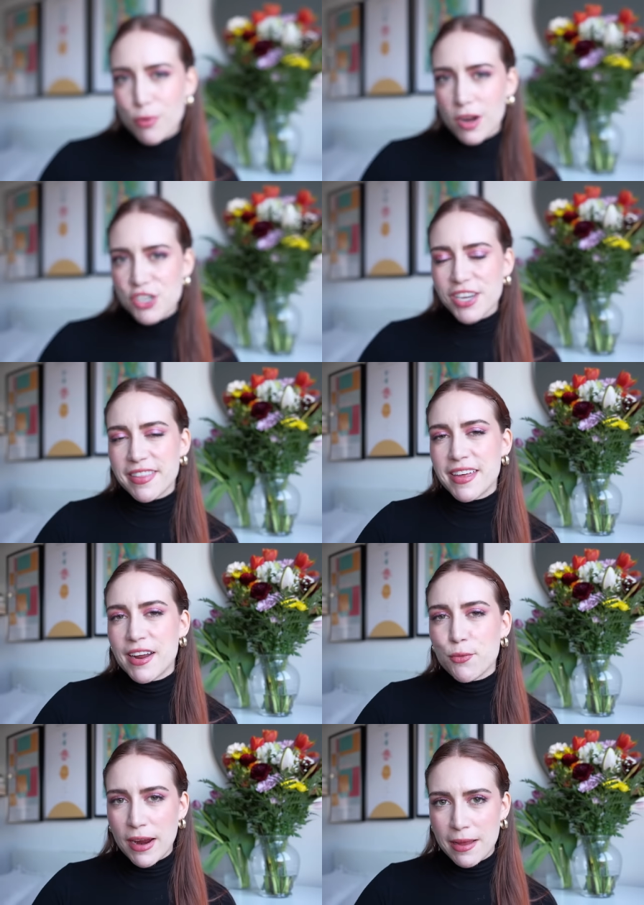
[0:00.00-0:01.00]
project that I
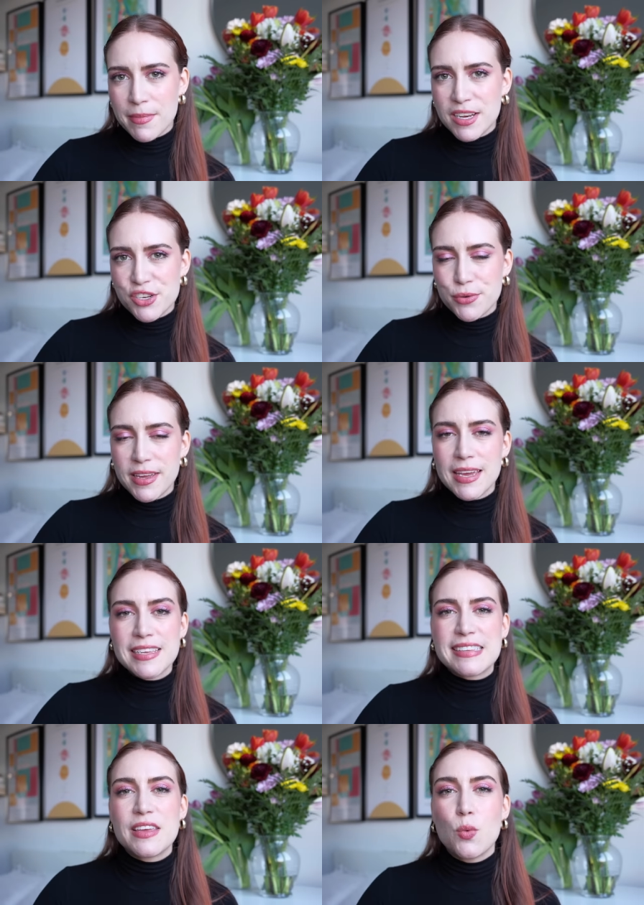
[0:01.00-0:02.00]
recommend doing
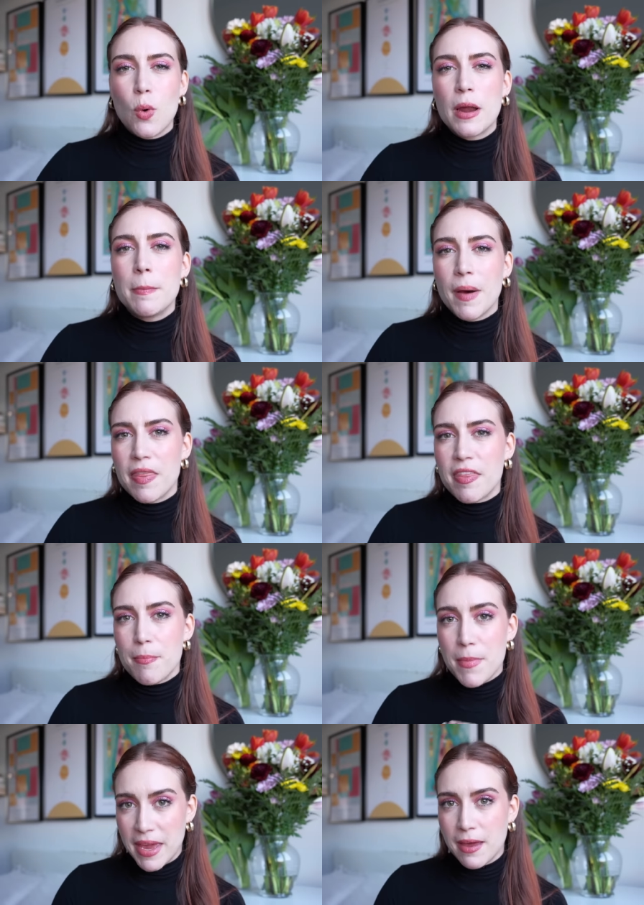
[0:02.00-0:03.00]
is the one month
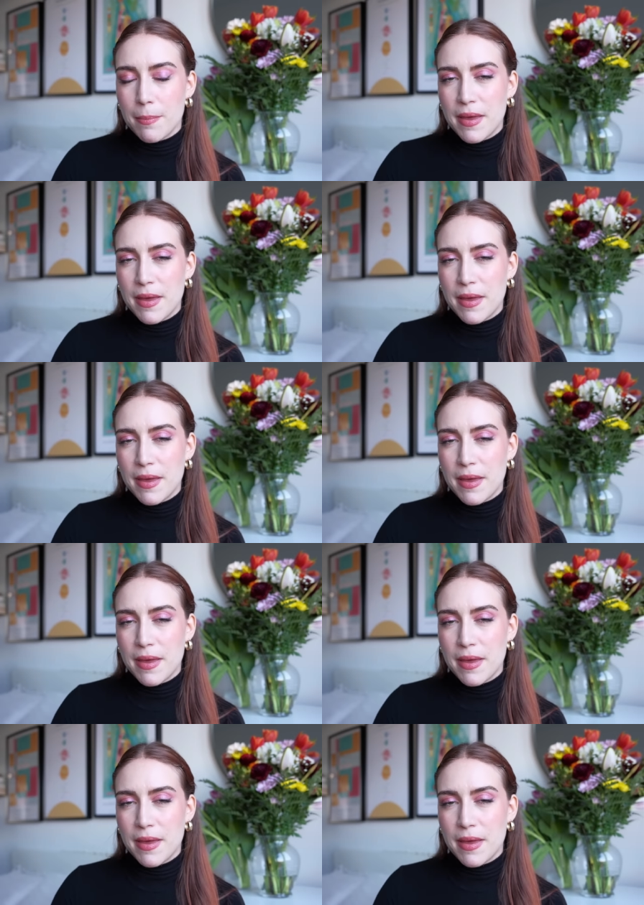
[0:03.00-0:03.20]
makeup